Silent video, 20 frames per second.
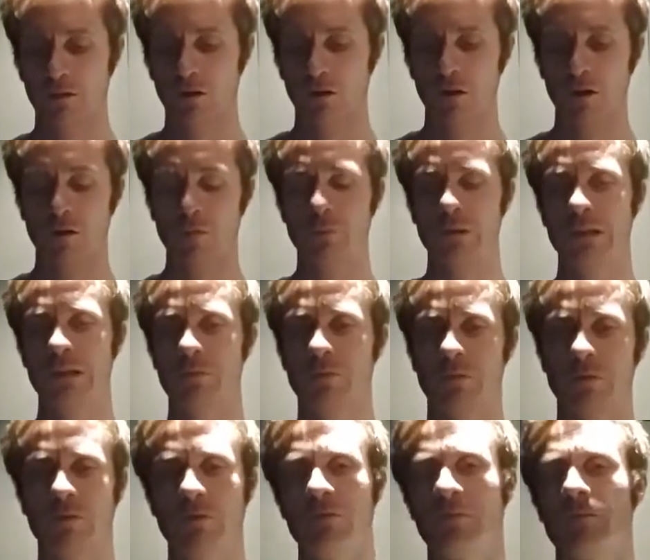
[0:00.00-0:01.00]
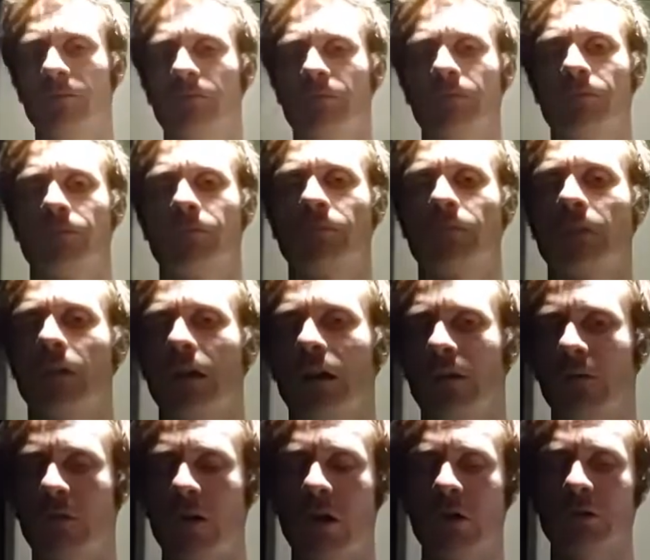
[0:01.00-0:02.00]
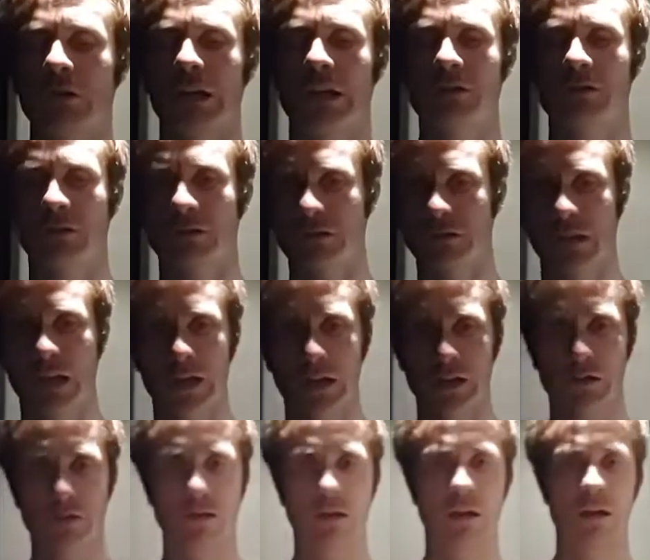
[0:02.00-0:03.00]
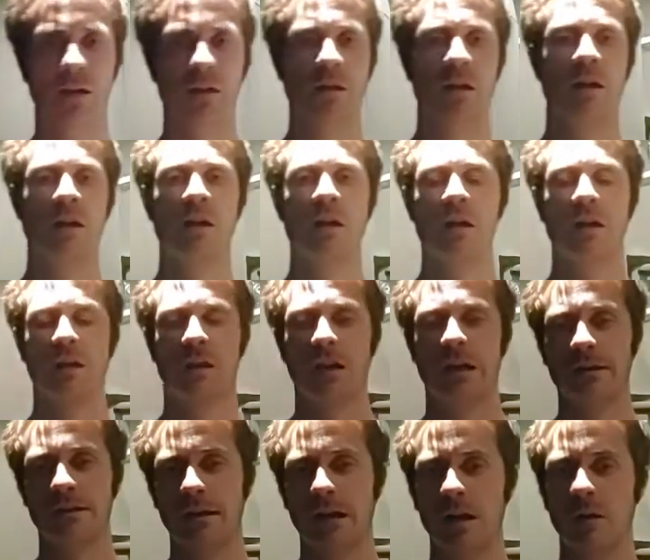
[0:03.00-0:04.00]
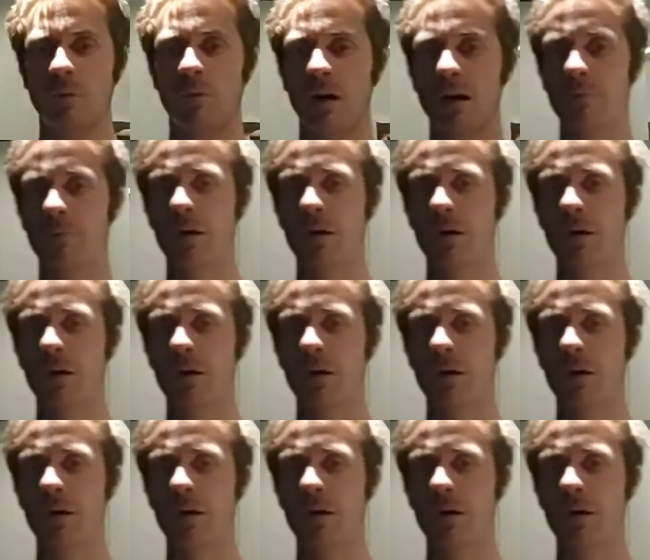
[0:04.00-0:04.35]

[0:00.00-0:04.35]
all people of all nations, let it shine. Let that white